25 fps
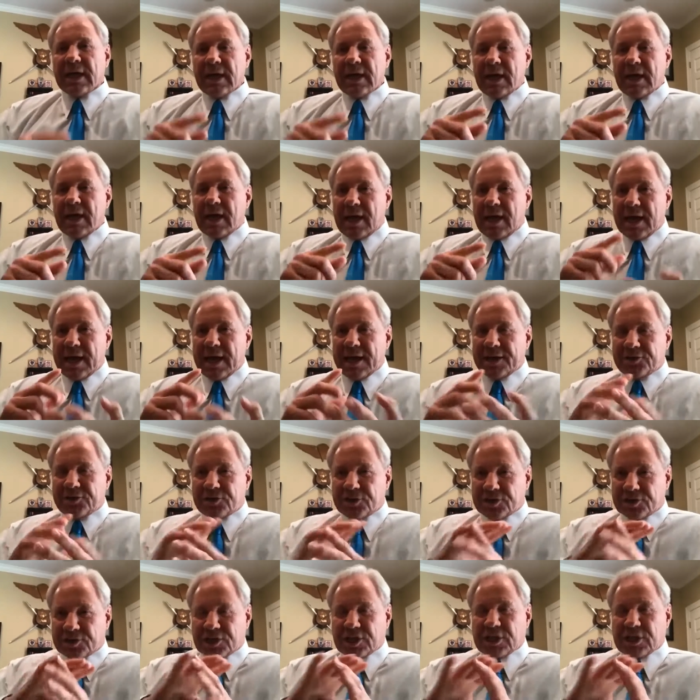and
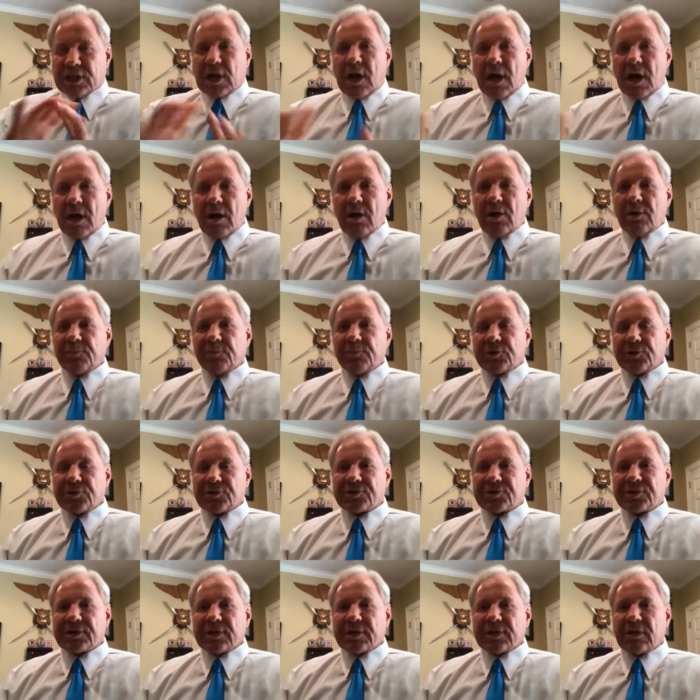just calm
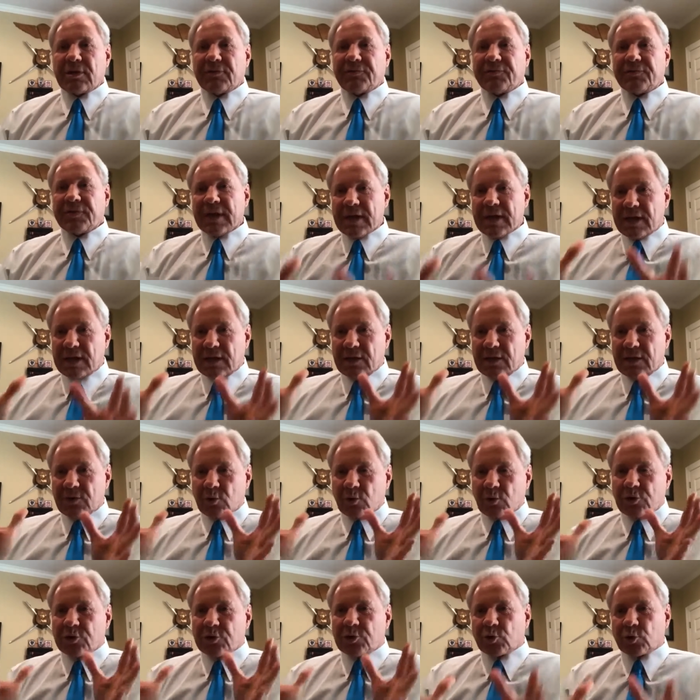yourself in
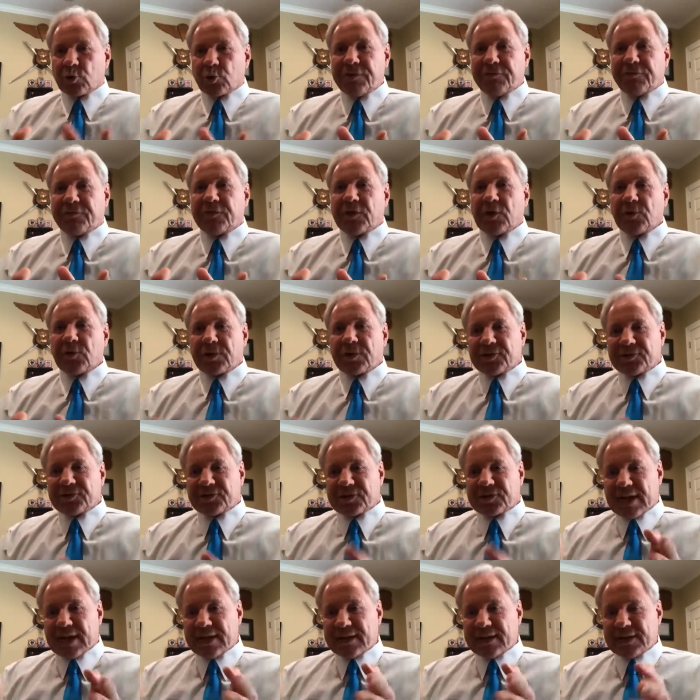order to
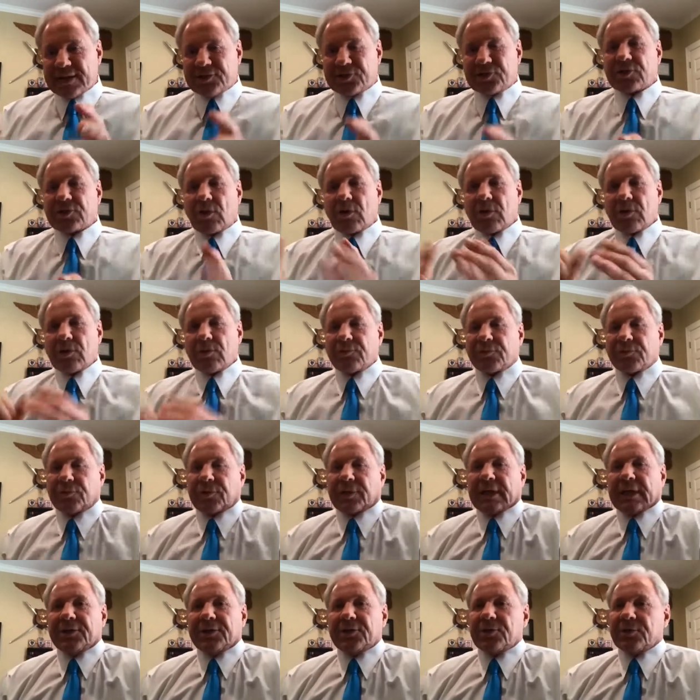focus and then start over
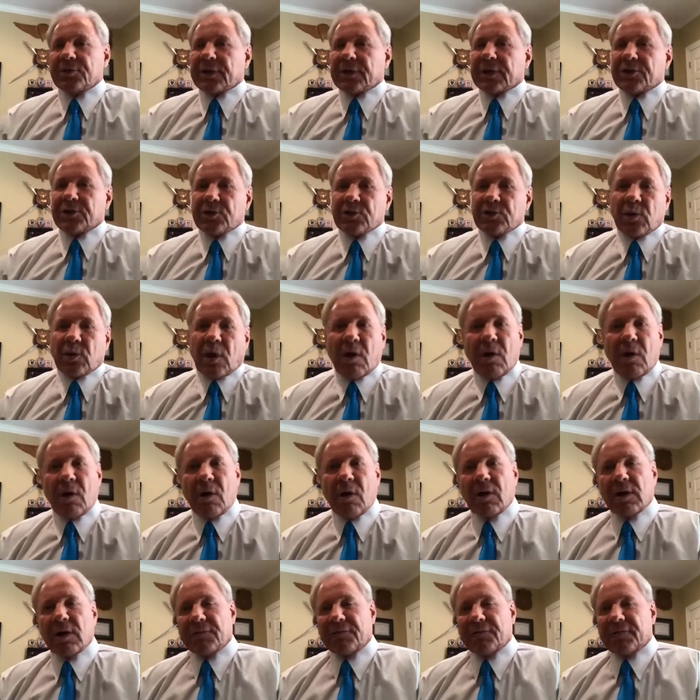again. You can do
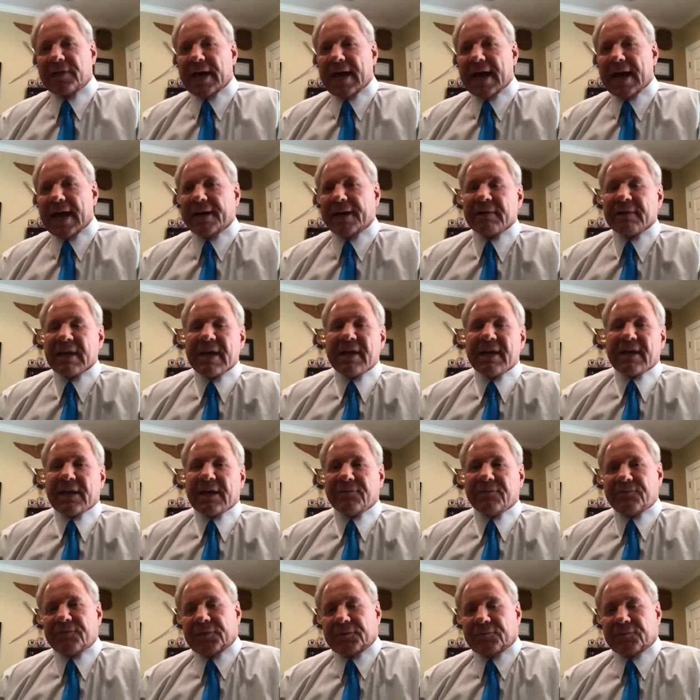all of that
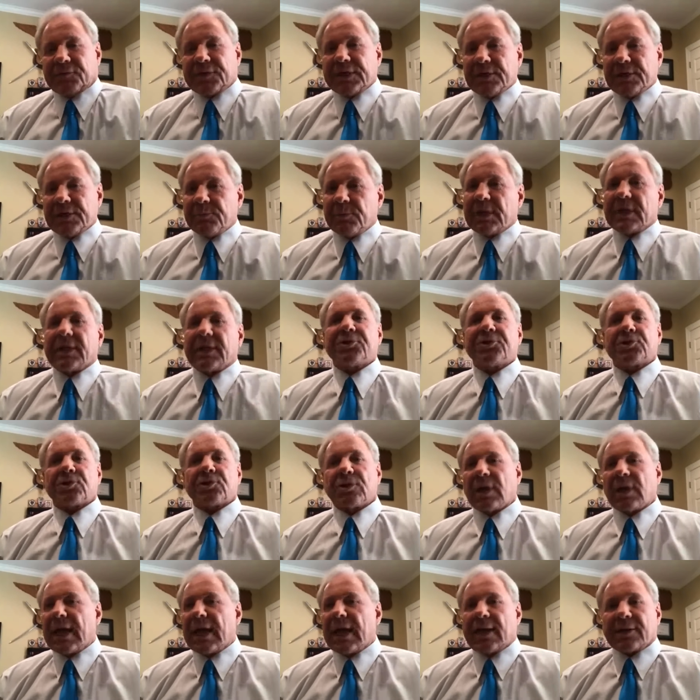in 15 minutes
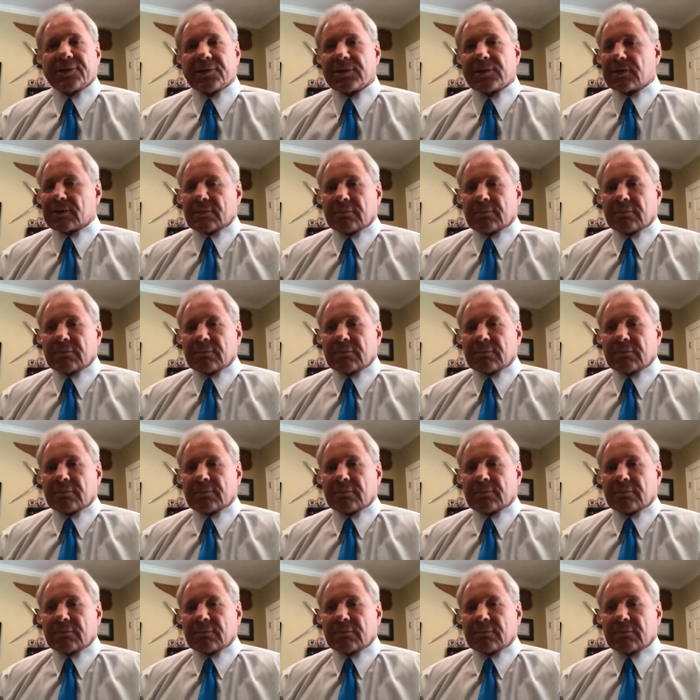or less.